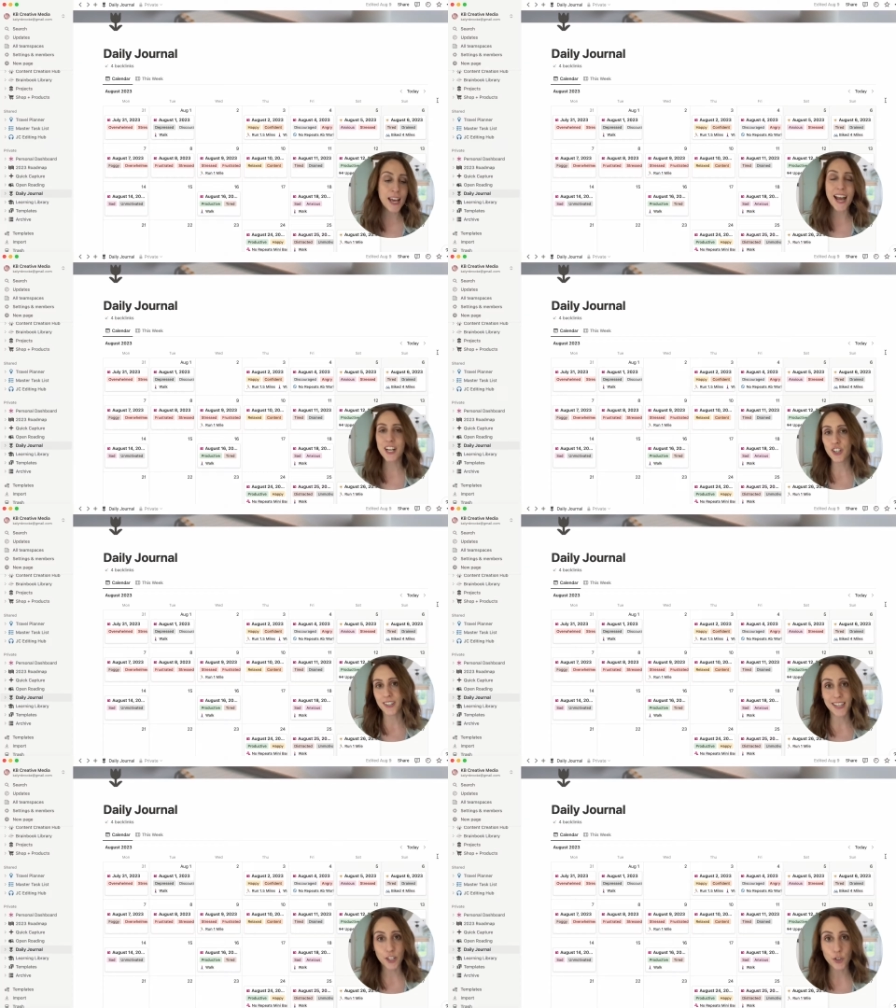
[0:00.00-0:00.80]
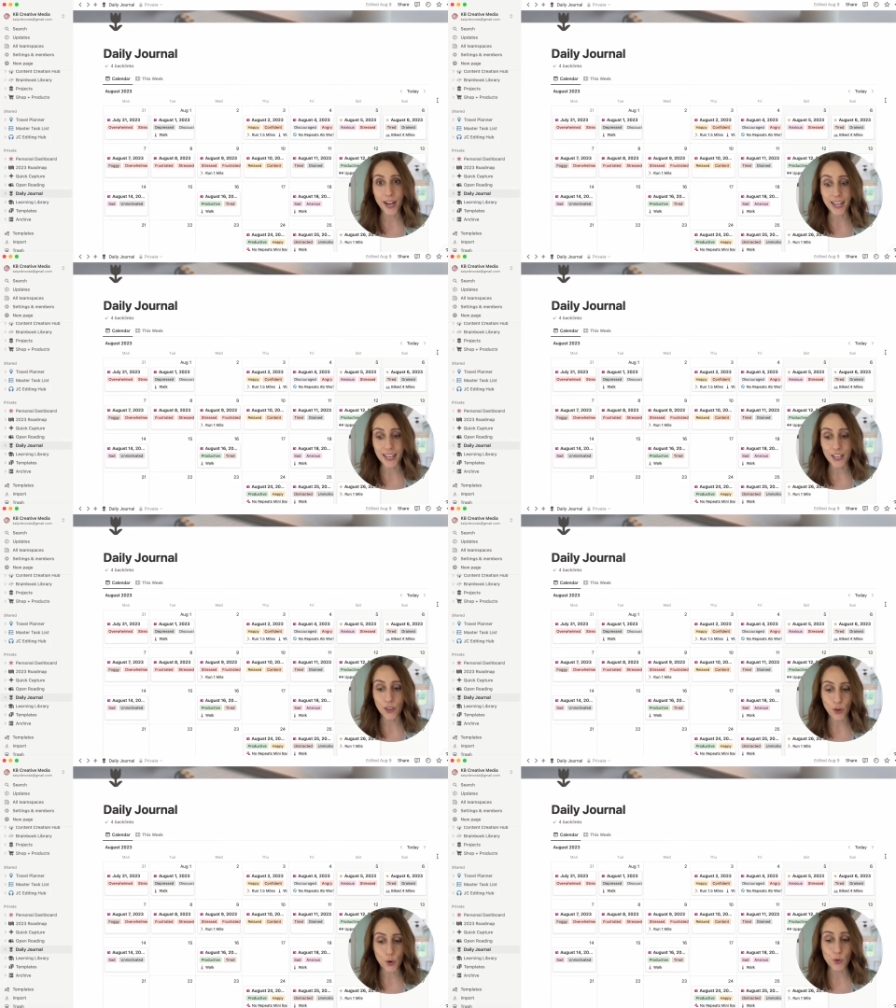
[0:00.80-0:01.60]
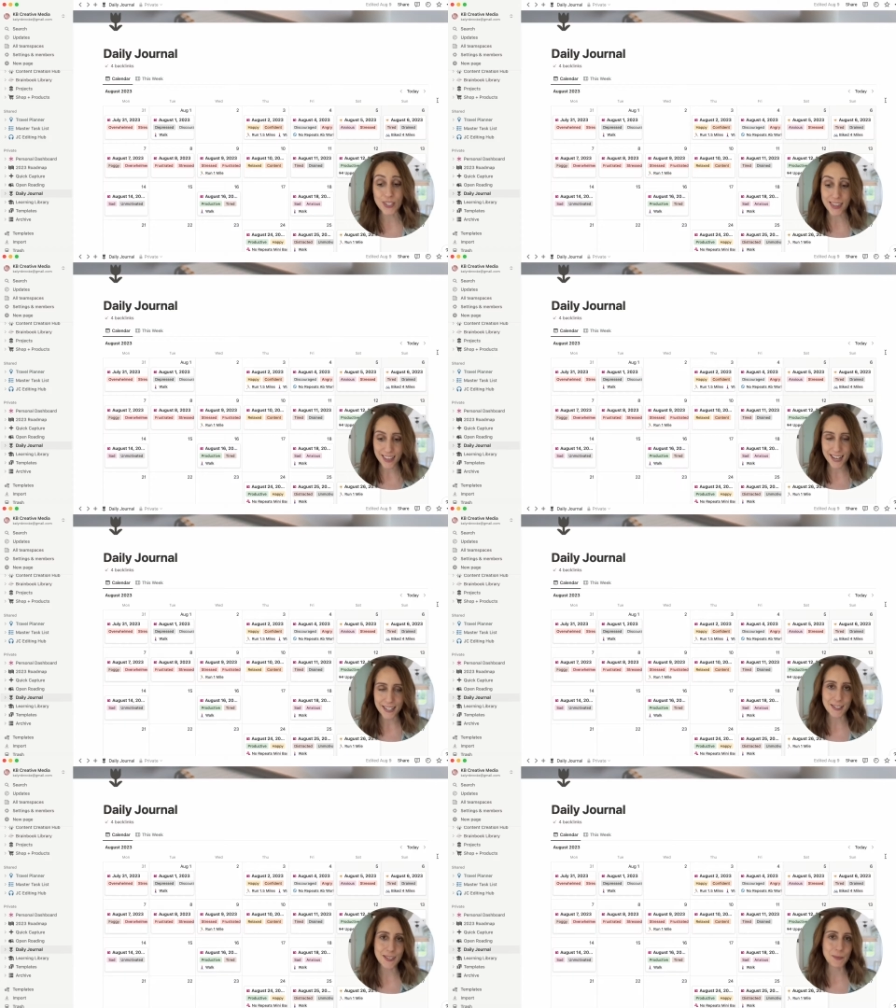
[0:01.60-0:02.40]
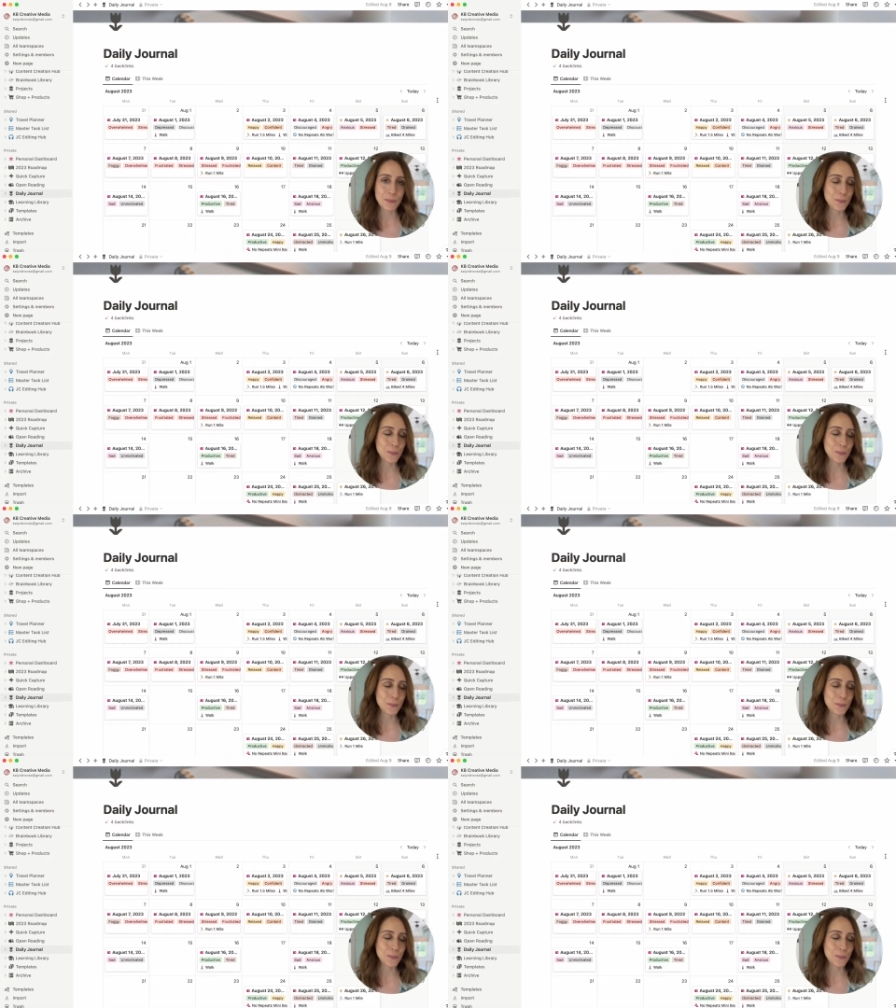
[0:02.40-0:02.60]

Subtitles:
I just like tracking those things.